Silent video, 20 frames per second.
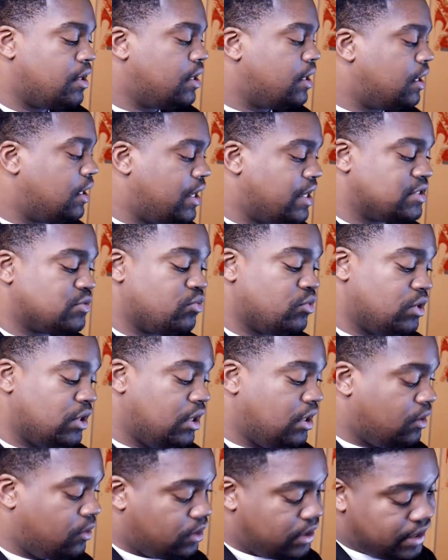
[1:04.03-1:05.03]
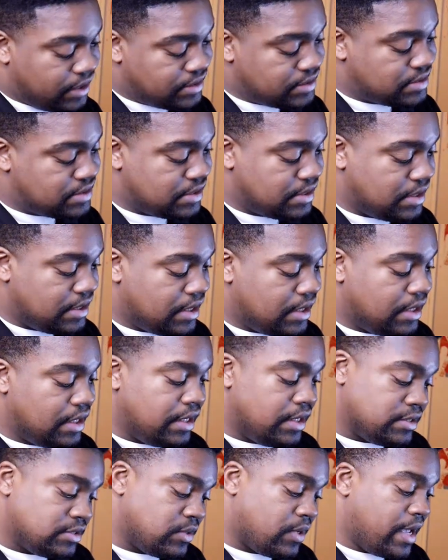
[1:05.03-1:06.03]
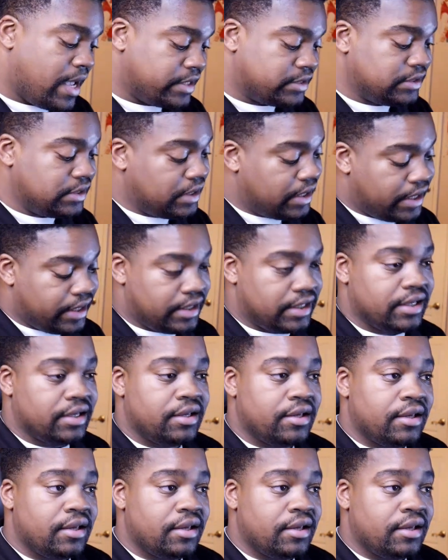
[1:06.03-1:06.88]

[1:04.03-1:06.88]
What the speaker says: It has really low latency, so I actually like it.